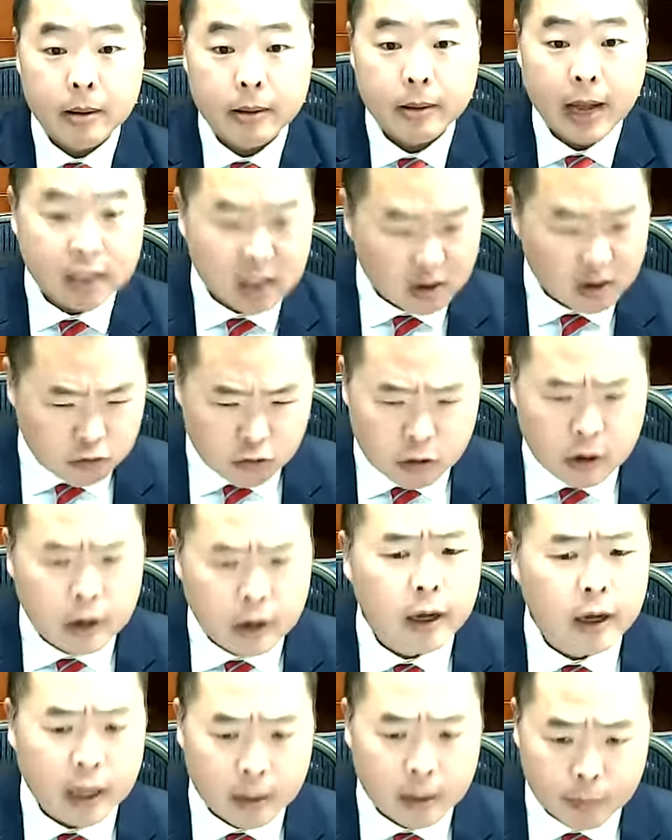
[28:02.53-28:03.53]
That's a
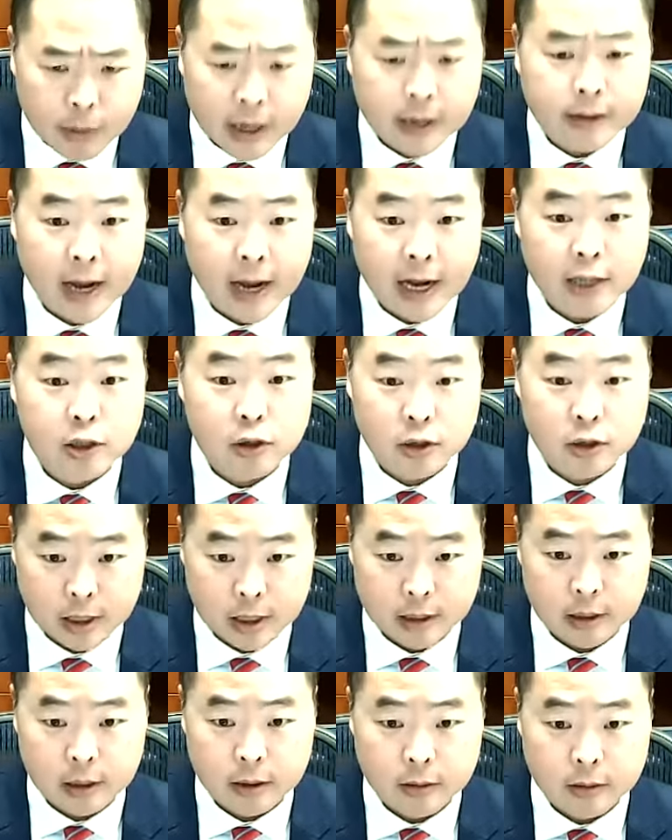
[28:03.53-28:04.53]
really big danger
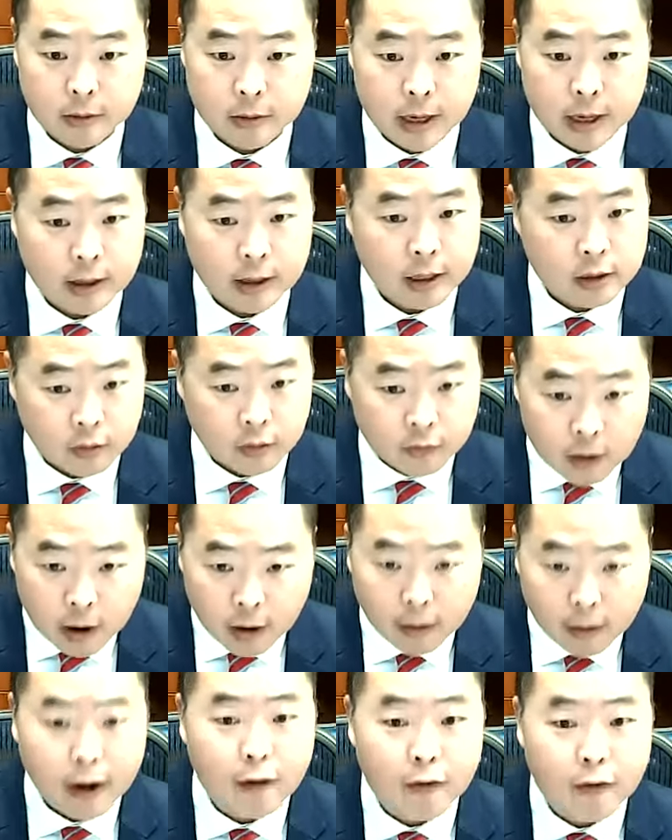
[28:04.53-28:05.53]
signal, right? That's a
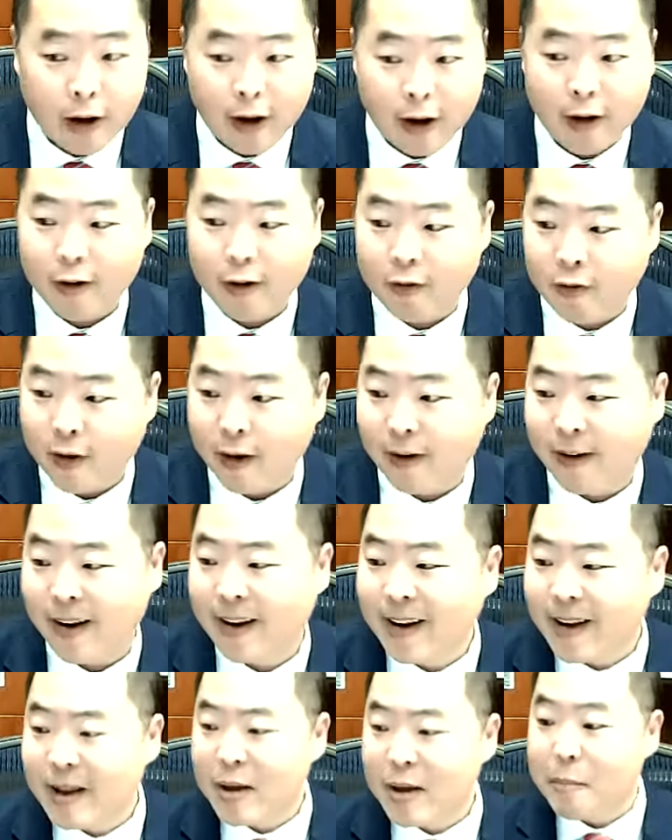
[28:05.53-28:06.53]
very, very,
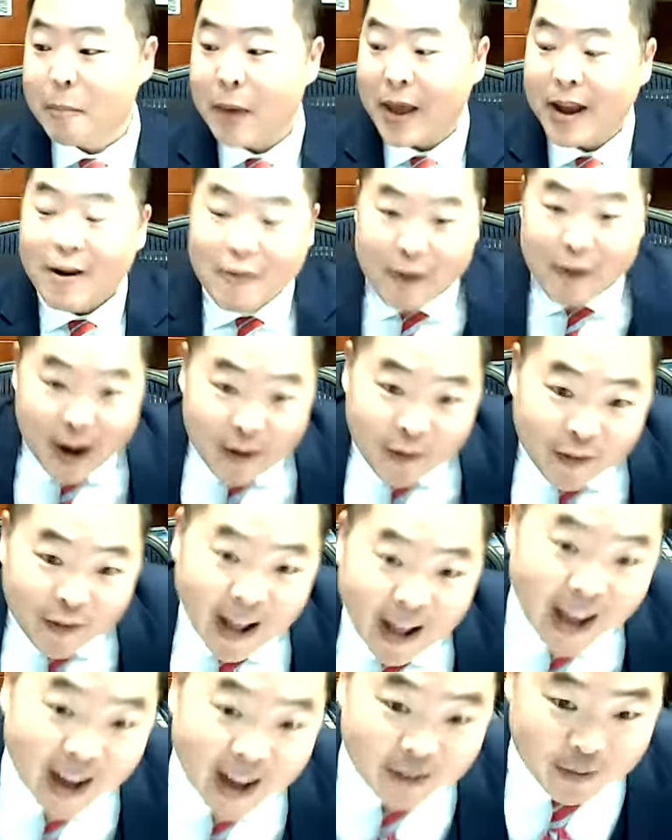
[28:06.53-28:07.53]
very big red
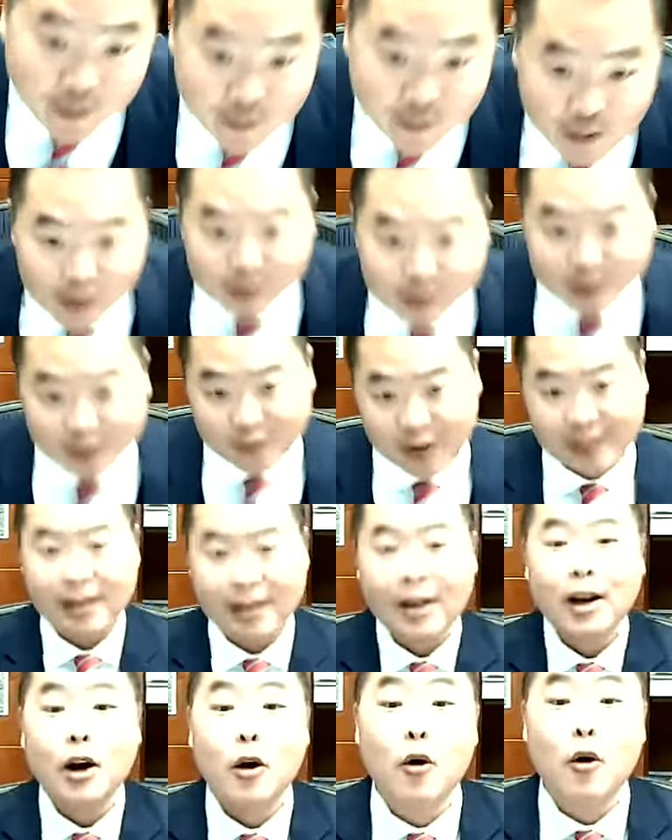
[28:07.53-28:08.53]
flag for folks of us
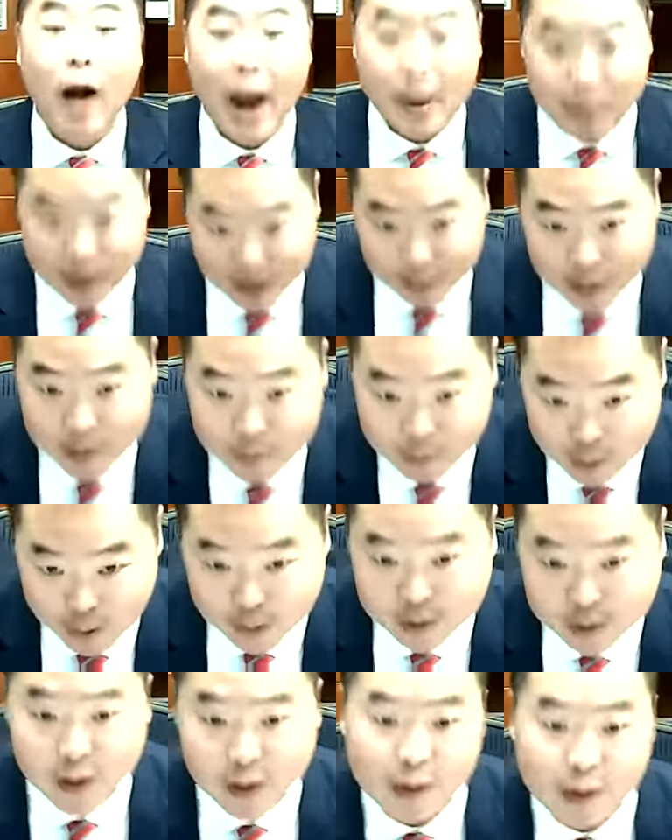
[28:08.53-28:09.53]
who happen to be
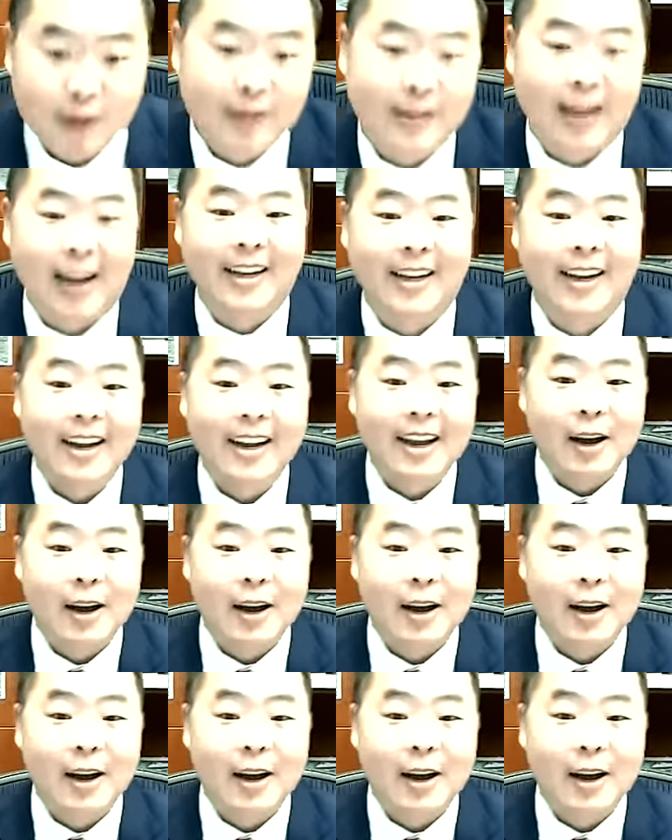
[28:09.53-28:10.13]
pro-Jones Act.